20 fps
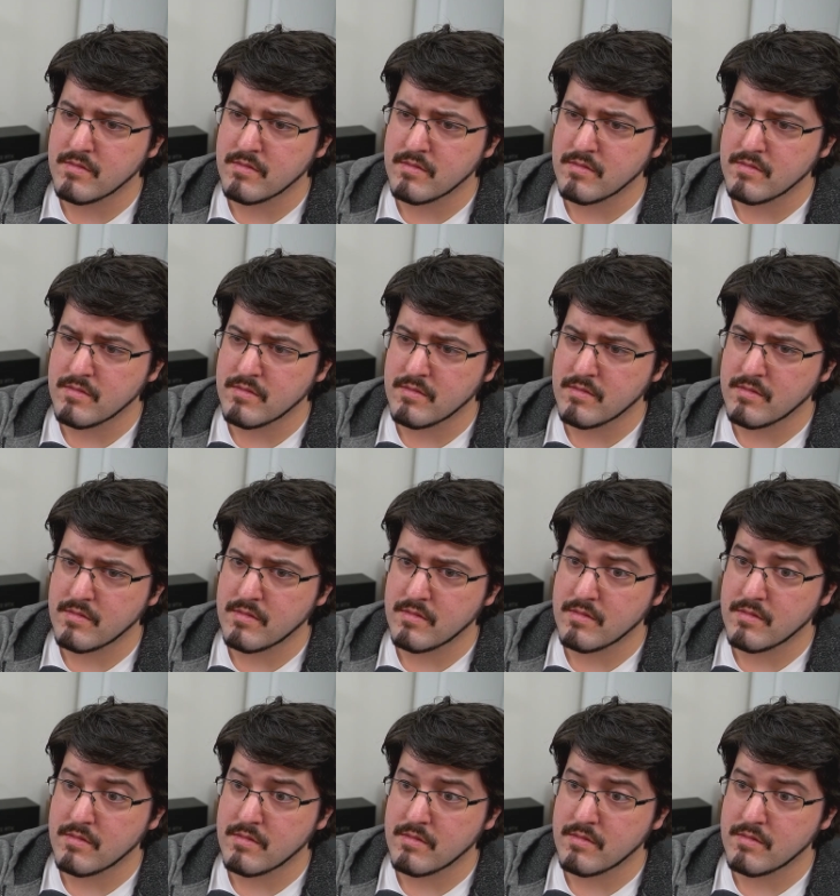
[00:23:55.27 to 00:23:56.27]
outcome.
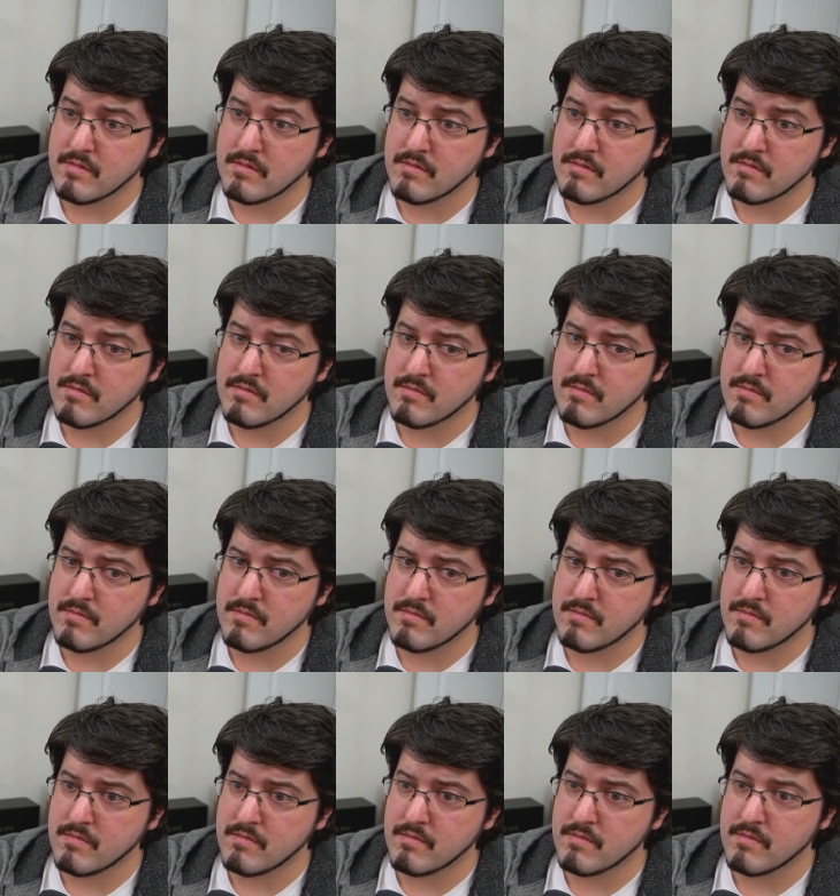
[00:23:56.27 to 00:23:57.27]

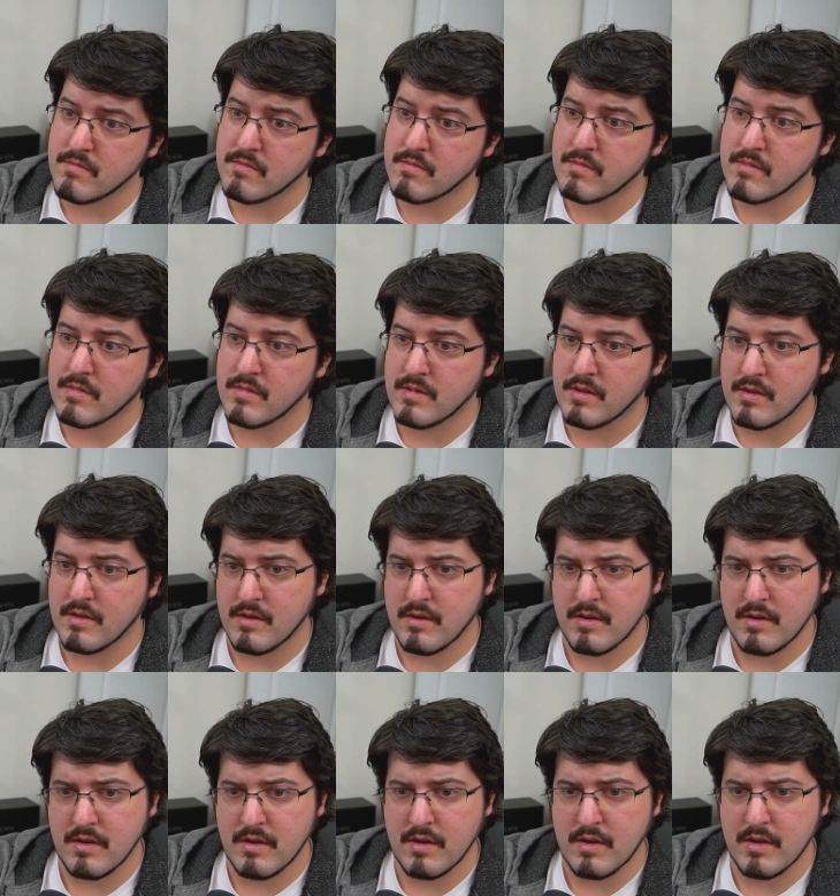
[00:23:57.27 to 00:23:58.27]
Yes,
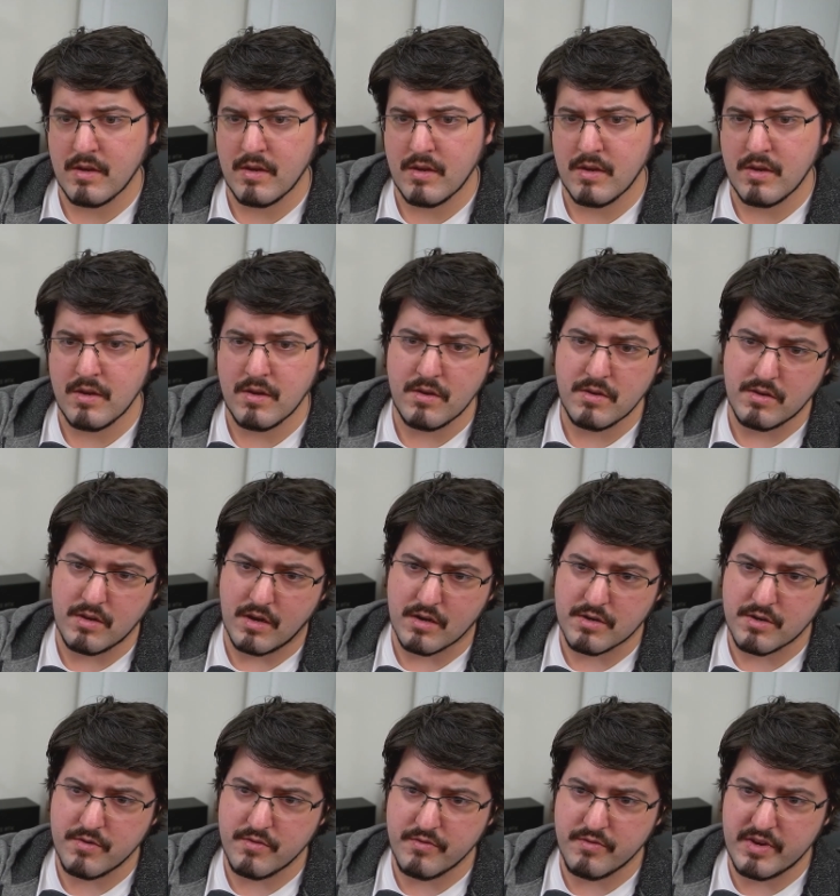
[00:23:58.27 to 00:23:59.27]
this is called...
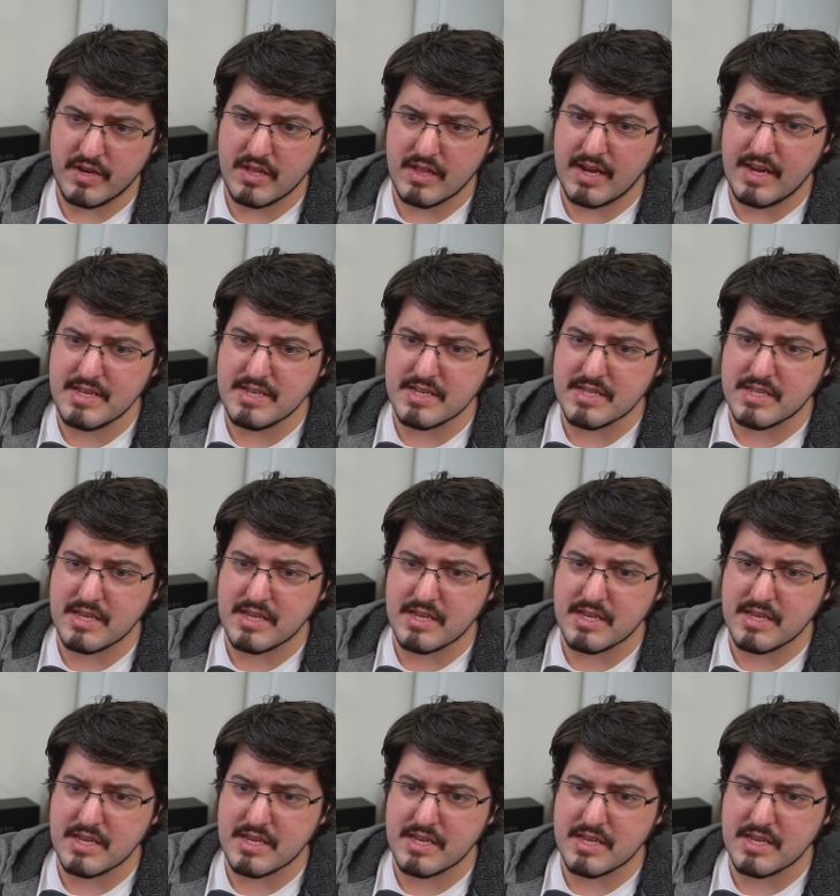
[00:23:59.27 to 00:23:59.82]
Doctor, realize it's